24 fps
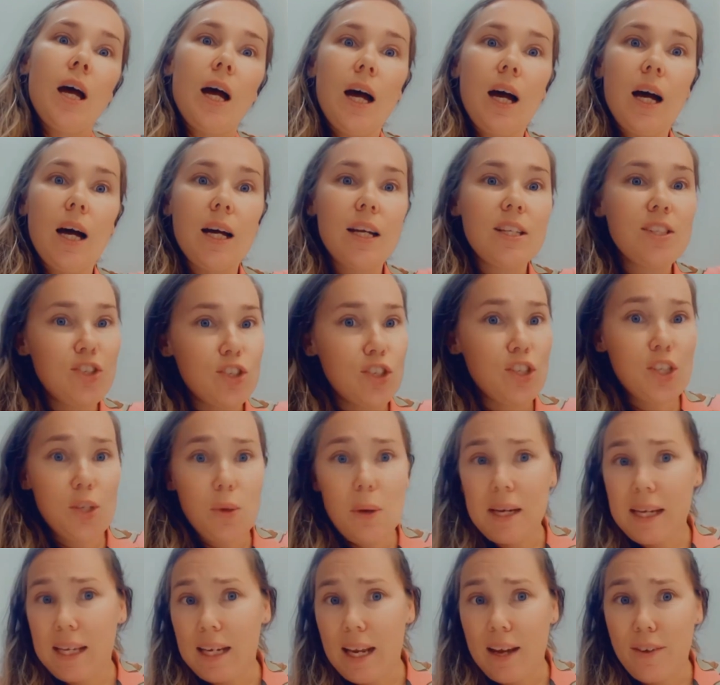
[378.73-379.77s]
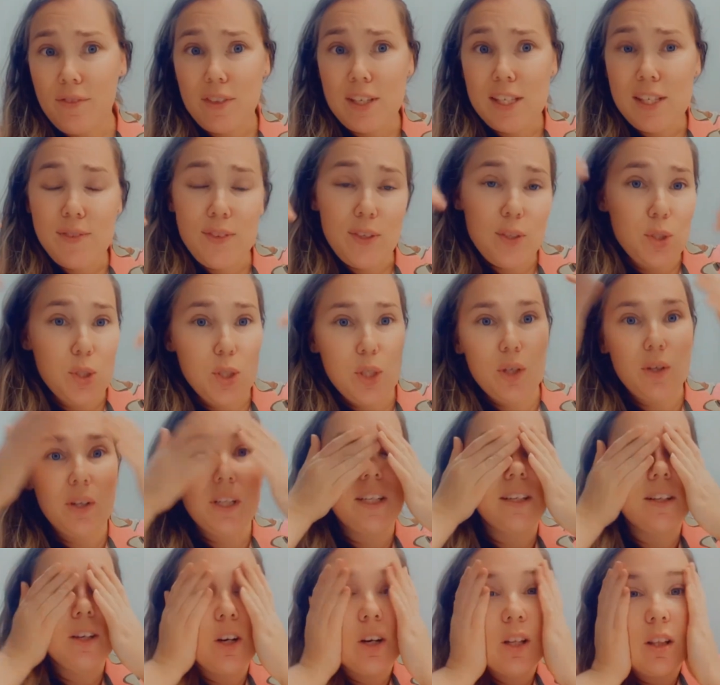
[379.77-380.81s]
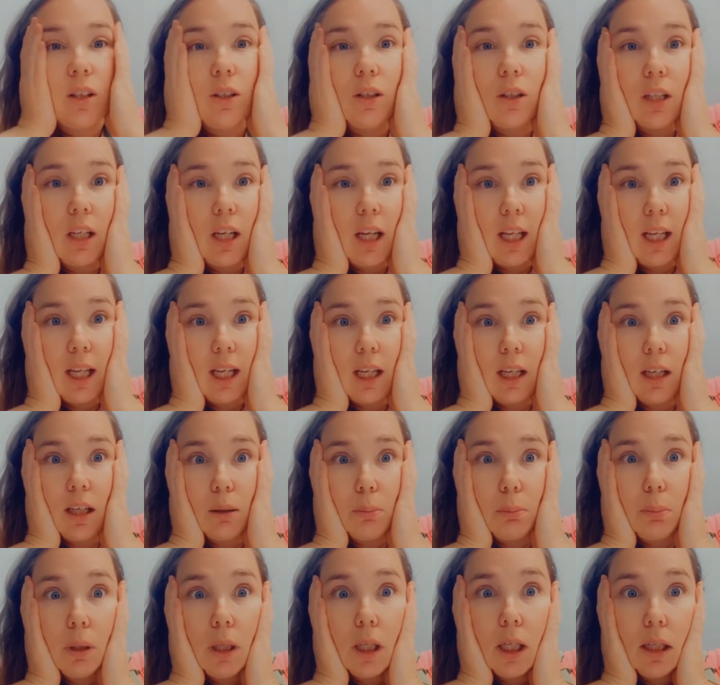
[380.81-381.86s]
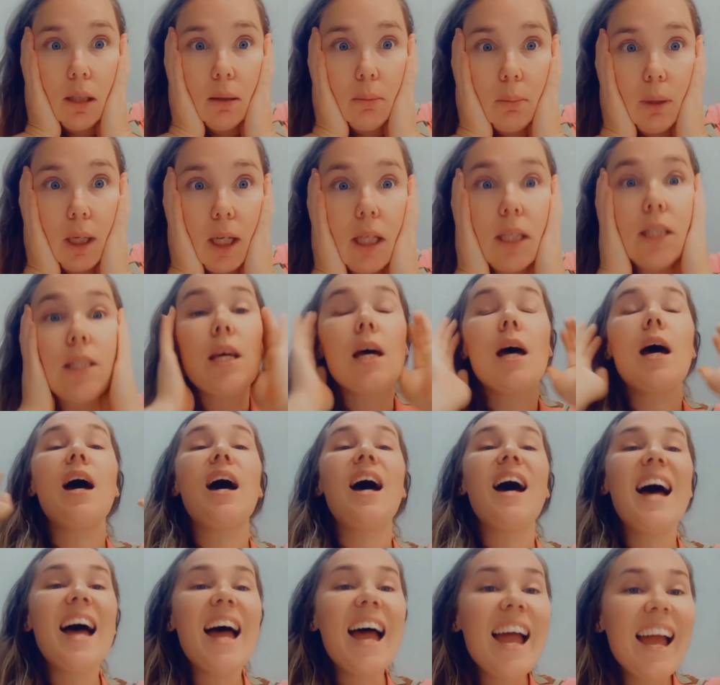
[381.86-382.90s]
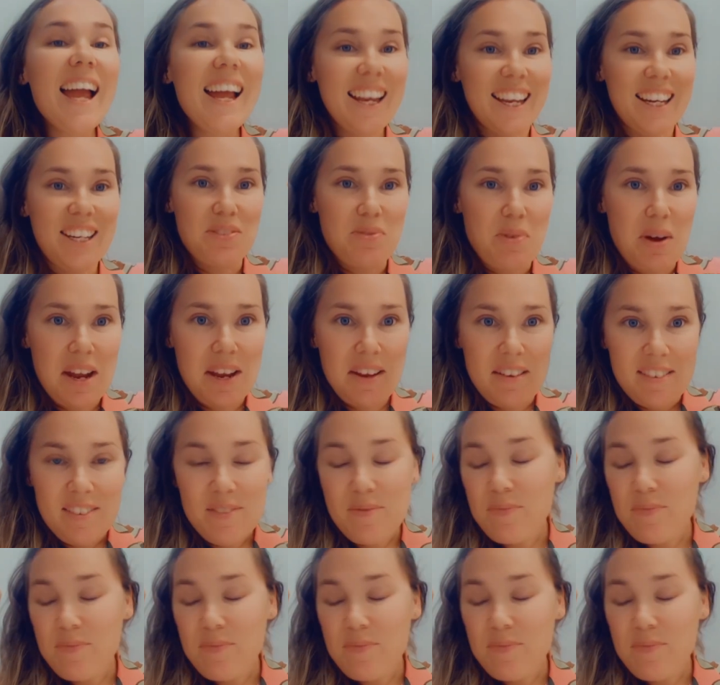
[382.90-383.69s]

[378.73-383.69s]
It's just so I can have this filter and not look a complete mess. Anyway,